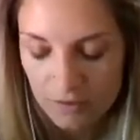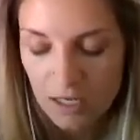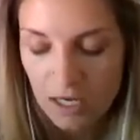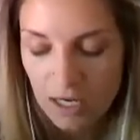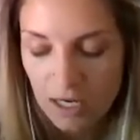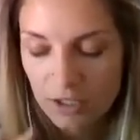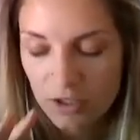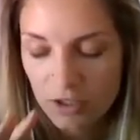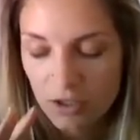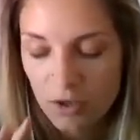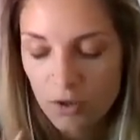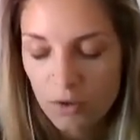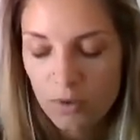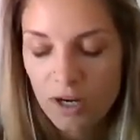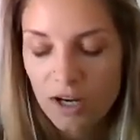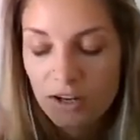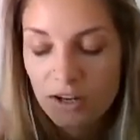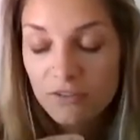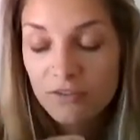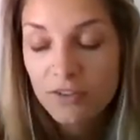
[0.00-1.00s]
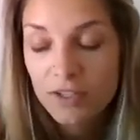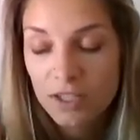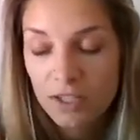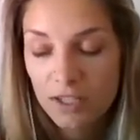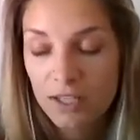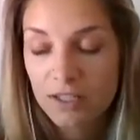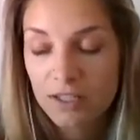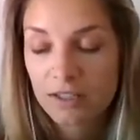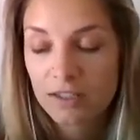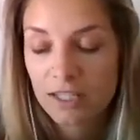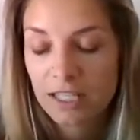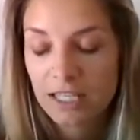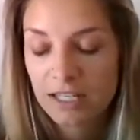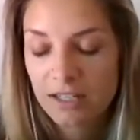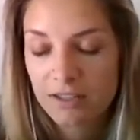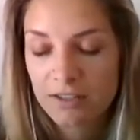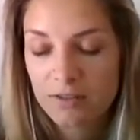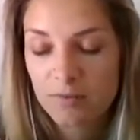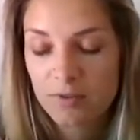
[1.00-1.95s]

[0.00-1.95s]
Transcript: I know I feel like Atlantis